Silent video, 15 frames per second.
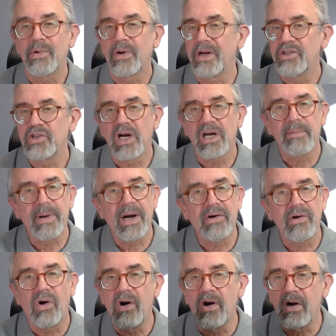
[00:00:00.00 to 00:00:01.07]
We're going to talk
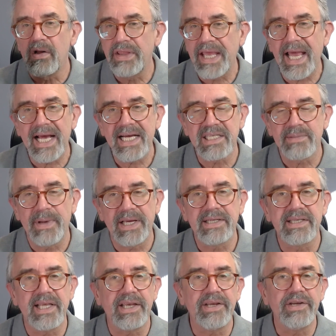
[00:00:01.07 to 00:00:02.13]
about all the
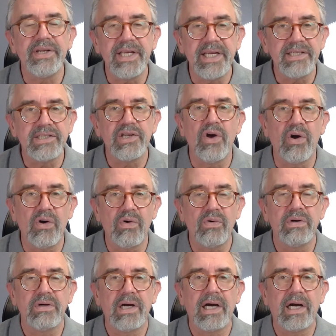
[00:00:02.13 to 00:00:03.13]
aspects that you need to know